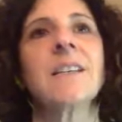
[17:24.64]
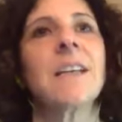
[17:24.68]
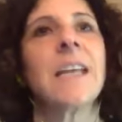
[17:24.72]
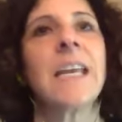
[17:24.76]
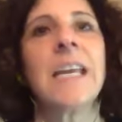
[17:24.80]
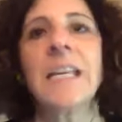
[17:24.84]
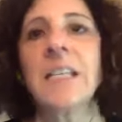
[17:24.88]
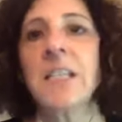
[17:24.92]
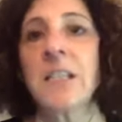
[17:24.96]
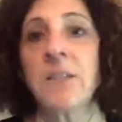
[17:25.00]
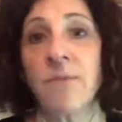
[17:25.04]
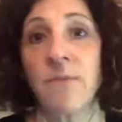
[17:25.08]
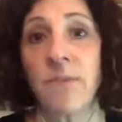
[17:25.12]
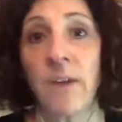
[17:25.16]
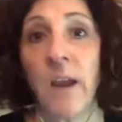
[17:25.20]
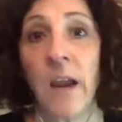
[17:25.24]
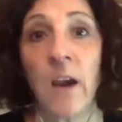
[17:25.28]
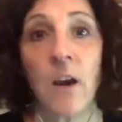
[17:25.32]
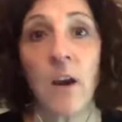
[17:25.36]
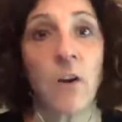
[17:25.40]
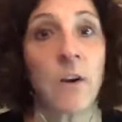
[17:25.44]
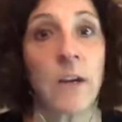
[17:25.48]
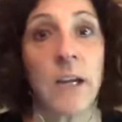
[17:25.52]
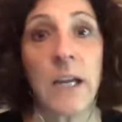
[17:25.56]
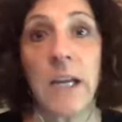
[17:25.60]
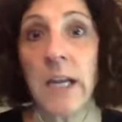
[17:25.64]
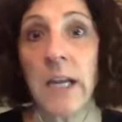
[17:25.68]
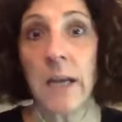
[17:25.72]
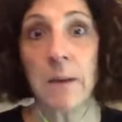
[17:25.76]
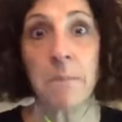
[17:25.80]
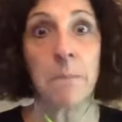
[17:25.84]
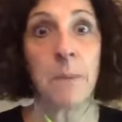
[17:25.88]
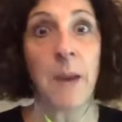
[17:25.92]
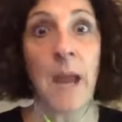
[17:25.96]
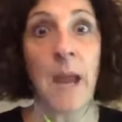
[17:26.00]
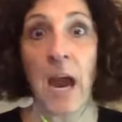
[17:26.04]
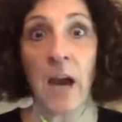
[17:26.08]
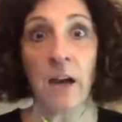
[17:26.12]
it's very
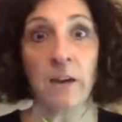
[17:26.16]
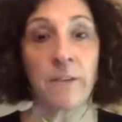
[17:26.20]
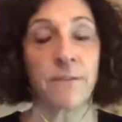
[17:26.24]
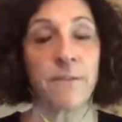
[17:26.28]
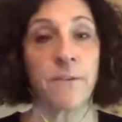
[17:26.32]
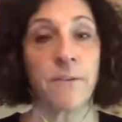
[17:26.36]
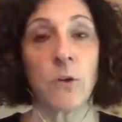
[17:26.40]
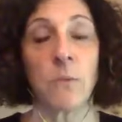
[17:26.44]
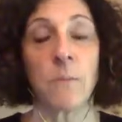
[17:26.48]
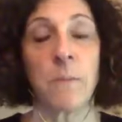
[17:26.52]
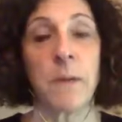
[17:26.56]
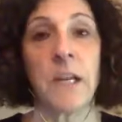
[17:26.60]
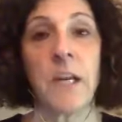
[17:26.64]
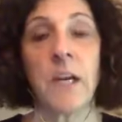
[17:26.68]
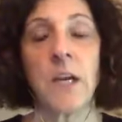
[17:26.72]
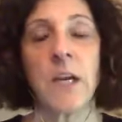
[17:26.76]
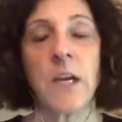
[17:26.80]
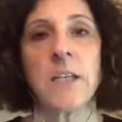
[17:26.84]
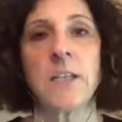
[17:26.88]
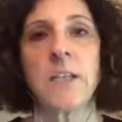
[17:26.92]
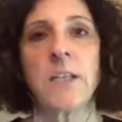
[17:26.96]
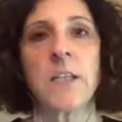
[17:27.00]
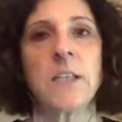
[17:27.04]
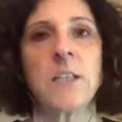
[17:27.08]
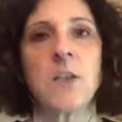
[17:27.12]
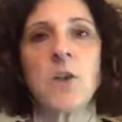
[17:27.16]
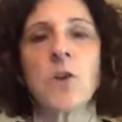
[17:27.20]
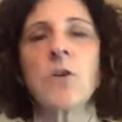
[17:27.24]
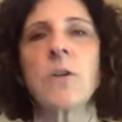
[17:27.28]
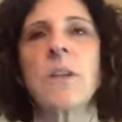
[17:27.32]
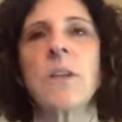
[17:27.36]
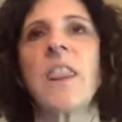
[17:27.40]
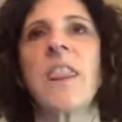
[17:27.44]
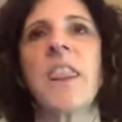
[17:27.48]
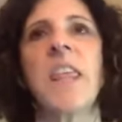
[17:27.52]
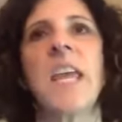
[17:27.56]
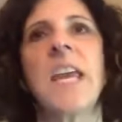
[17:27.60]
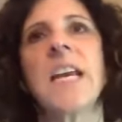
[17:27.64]
impactful because certain
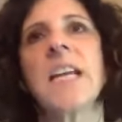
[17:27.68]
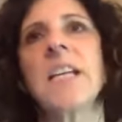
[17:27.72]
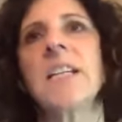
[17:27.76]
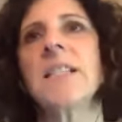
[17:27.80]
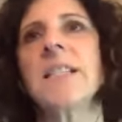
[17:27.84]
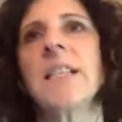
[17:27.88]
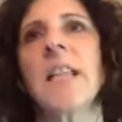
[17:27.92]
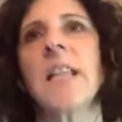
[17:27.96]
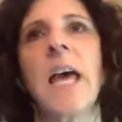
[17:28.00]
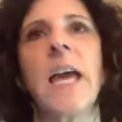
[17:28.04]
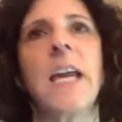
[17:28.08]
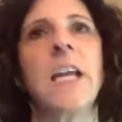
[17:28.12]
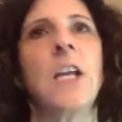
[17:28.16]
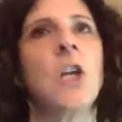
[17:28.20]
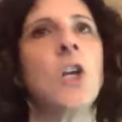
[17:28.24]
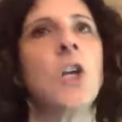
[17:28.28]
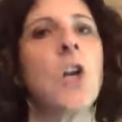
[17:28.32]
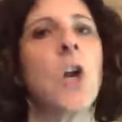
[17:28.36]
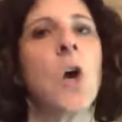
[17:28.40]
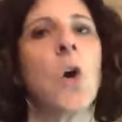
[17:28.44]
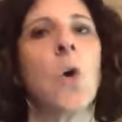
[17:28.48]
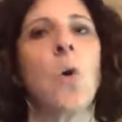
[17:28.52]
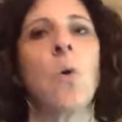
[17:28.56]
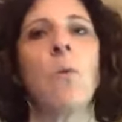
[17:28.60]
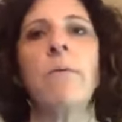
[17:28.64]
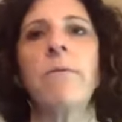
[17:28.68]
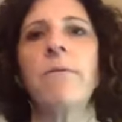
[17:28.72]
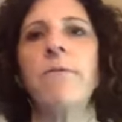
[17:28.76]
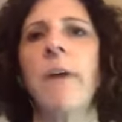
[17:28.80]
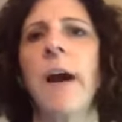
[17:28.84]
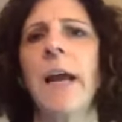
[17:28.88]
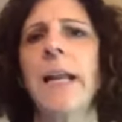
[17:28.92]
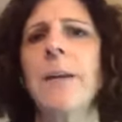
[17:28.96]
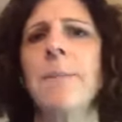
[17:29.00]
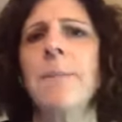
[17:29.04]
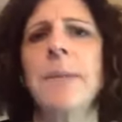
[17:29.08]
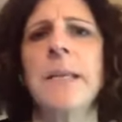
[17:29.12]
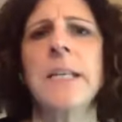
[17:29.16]
things like,
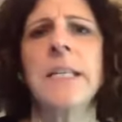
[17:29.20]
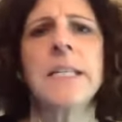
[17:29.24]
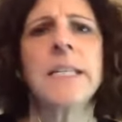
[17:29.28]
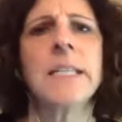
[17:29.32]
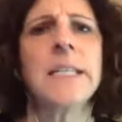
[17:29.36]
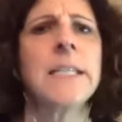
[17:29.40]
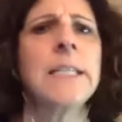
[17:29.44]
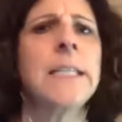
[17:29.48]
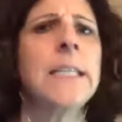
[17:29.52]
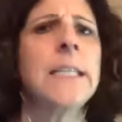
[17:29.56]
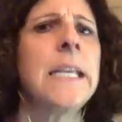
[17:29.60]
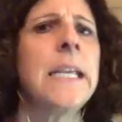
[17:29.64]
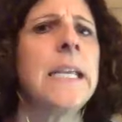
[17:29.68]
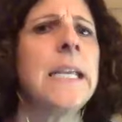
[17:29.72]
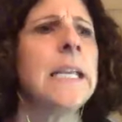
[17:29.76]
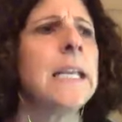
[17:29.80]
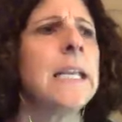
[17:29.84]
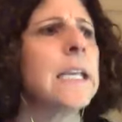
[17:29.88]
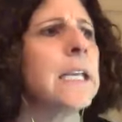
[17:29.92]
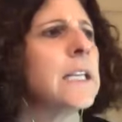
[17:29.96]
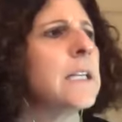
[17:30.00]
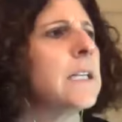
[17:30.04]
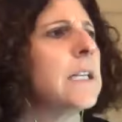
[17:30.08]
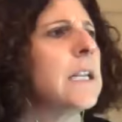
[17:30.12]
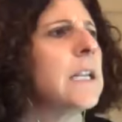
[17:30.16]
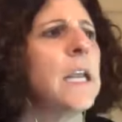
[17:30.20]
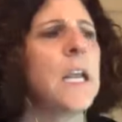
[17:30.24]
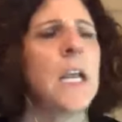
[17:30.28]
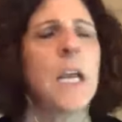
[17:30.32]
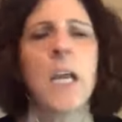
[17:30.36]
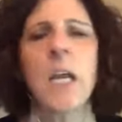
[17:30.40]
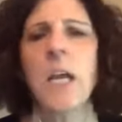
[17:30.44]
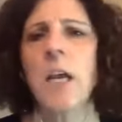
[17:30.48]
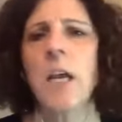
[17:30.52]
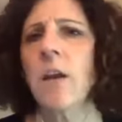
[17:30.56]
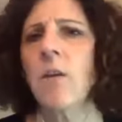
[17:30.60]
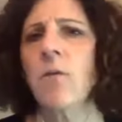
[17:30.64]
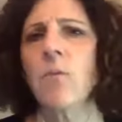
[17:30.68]
vitamin C can
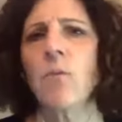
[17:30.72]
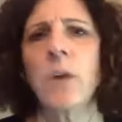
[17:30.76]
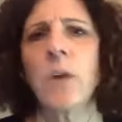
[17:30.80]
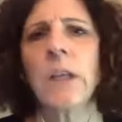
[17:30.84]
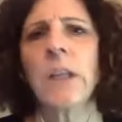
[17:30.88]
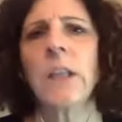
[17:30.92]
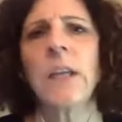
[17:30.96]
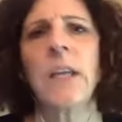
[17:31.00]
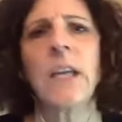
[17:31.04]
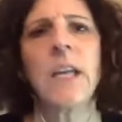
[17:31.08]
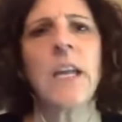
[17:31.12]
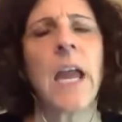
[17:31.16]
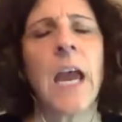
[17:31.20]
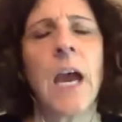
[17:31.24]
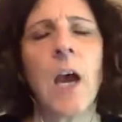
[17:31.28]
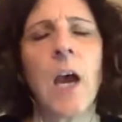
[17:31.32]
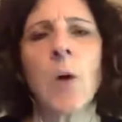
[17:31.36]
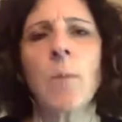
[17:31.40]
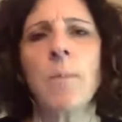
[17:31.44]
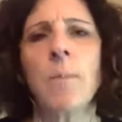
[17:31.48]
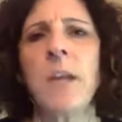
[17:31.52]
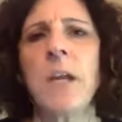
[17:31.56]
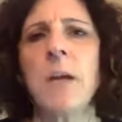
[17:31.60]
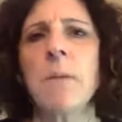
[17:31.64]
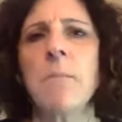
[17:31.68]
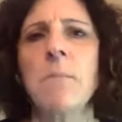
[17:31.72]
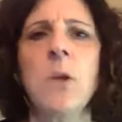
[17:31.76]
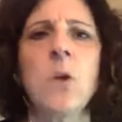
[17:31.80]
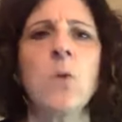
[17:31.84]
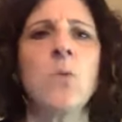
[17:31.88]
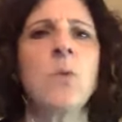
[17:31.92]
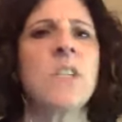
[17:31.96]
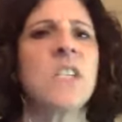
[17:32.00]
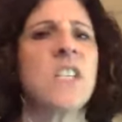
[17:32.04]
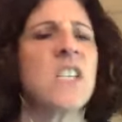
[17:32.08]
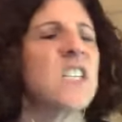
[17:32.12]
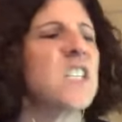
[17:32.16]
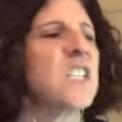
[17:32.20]
really help the immune
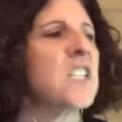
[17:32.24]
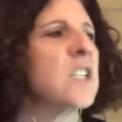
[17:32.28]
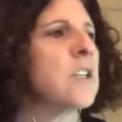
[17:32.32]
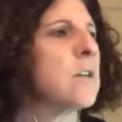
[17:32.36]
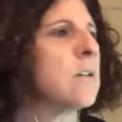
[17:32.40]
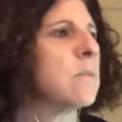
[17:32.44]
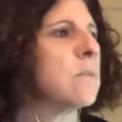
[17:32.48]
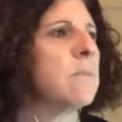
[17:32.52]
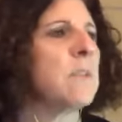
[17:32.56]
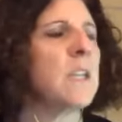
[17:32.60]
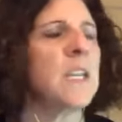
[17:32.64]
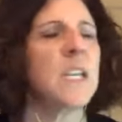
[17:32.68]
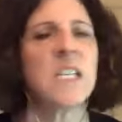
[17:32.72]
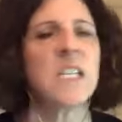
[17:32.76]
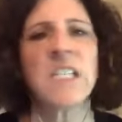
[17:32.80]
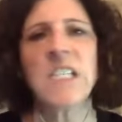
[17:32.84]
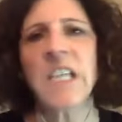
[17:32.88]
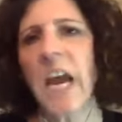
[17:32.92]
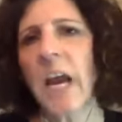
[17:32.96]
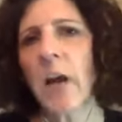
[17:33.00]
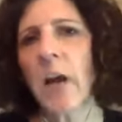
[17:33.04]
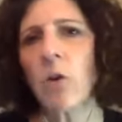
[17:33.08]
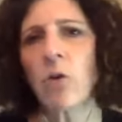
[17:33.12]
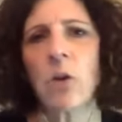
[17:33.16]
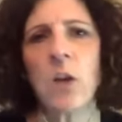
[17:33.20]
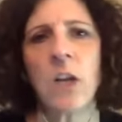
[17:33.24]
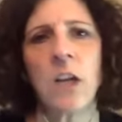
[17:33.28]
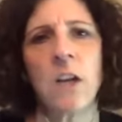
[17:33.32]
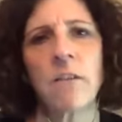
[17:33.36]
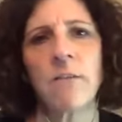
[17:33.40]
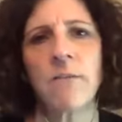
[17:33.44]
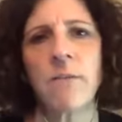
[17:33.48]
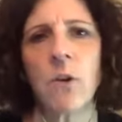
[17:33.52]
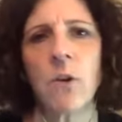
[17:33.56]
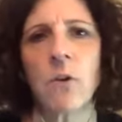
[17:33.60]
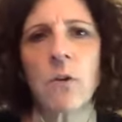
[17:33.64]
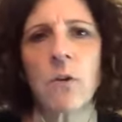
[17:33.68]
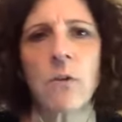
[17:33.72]
system, the integrity
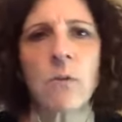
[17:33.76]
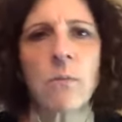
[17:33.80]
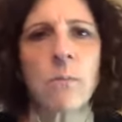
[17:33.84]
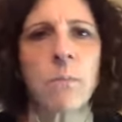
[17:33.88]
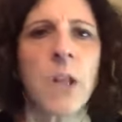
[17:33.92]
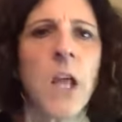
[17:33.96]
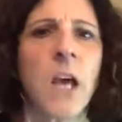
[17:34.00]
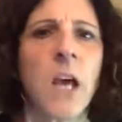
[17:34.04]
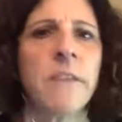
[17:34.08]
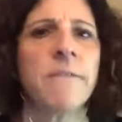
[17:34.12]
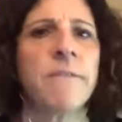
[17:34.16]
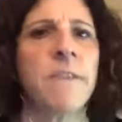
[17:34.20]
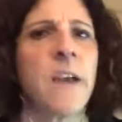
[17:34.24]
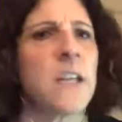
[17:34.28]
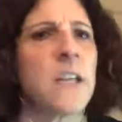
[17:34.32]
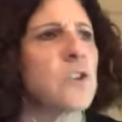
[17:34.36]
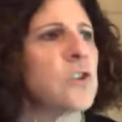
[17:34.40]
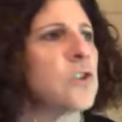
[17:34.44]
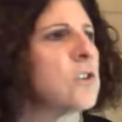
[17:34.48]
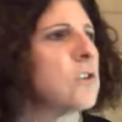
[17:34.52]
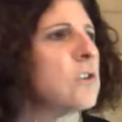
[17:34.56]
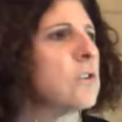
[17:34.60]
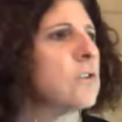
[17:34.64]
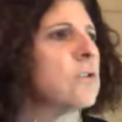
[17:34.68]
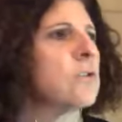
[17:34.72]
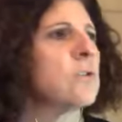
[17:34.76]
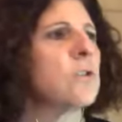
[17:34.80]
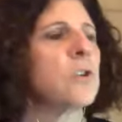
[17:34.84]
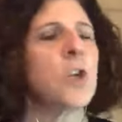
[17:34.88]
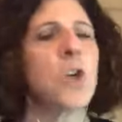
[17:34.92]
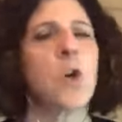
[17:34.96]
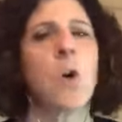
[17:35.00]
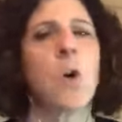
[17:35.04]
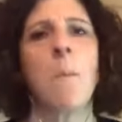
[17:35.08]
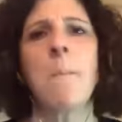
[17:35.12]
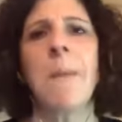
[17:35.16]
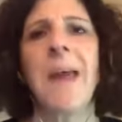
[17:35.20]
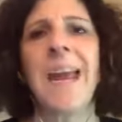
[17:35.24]
of your blood vessels.
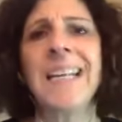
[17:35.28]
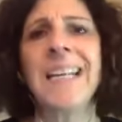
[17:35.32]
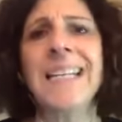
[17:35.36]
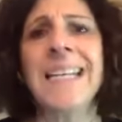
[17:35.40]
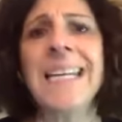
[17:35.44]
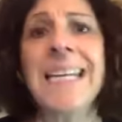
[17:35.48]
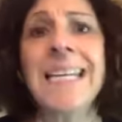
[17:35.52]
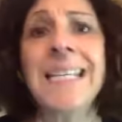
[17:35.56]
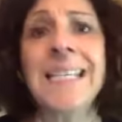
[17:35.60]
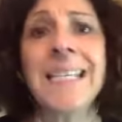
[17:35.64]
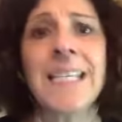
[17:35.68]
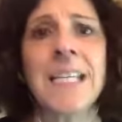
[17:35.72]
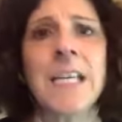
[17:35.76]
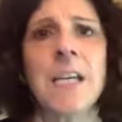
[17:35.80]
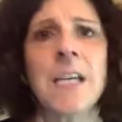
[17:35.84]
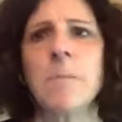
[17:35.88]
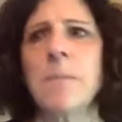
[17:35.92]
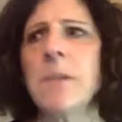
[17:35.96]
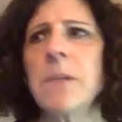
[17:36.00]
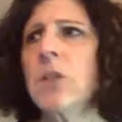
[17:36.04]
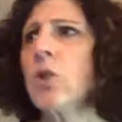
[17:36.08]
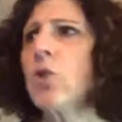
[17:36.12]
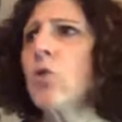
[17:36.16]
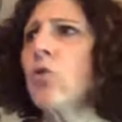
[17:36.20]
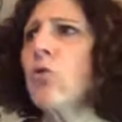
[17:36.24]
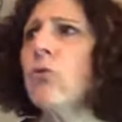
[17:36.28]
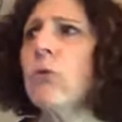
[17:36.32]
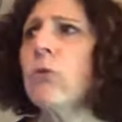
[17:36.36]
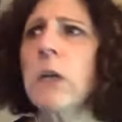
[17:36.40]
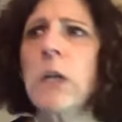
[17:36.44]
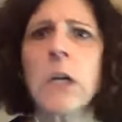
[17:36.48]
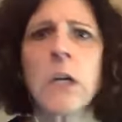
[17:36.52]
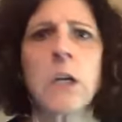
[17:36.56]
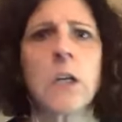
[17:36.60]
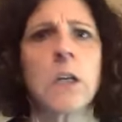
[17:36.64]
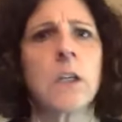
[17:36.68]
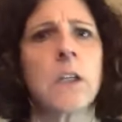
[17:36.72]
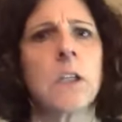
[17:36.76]
Magnesium is
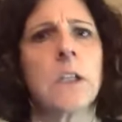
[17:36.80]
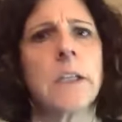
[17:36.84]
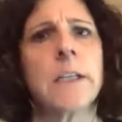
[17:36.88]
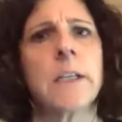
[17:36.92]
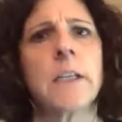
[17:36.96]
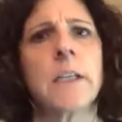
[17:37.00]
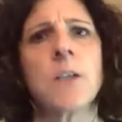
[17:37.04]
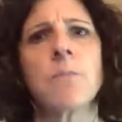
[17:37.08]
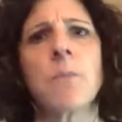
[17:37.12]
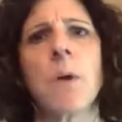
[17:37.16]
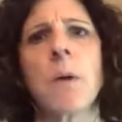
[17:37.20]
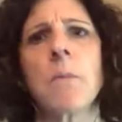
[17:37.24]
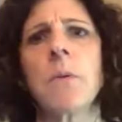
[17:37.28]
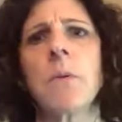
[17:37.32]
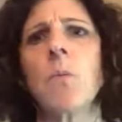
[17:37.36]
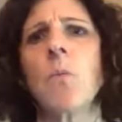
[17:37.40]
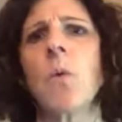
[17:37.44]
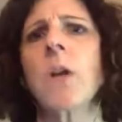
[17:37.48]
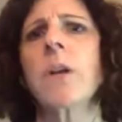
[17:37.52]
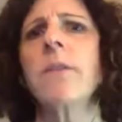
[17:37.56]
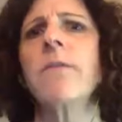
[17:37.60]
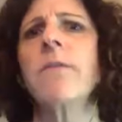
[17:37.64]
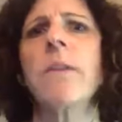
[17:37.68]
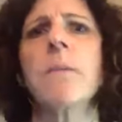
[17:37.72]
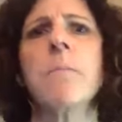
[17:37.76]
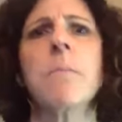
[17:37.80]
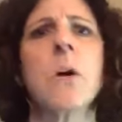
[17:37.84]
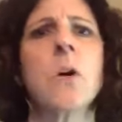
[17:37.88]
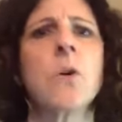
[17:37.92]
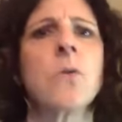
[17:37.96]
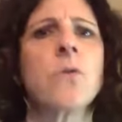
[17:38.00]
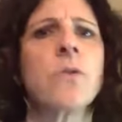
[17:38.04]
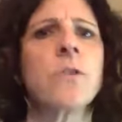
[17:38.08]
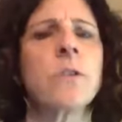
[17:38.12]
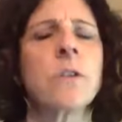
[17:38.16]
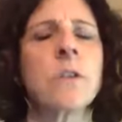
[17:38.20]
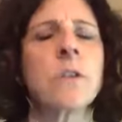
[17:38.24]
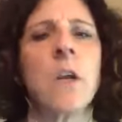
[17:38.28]
critical and it's probably one of the
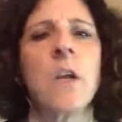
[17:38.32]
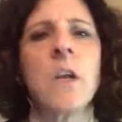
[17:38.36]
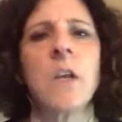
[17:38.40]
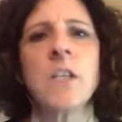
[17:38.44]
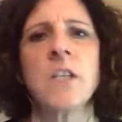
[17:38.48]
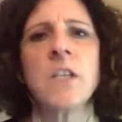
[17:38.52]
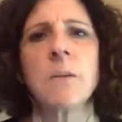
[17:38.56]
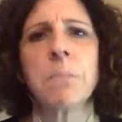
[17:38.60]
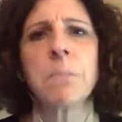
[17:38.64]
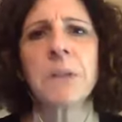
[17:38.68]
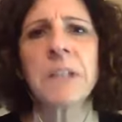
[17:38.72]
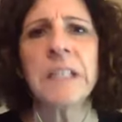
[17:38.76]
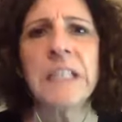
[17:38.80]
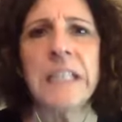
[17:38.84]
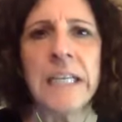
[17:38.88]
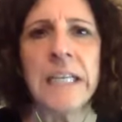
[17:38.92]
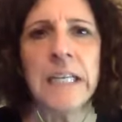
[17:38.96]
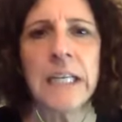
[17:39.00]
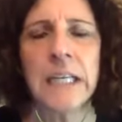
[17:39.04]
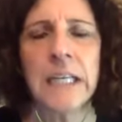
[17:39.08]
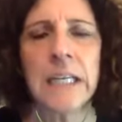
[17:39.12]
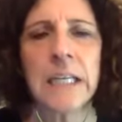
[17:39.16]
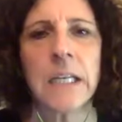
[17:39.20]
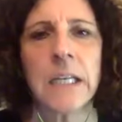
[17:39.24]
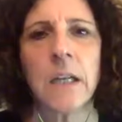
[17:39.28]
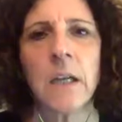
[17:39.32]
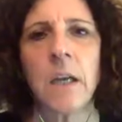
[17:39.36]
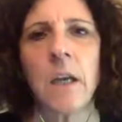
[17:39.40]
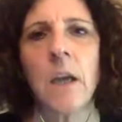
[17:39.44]
most depleted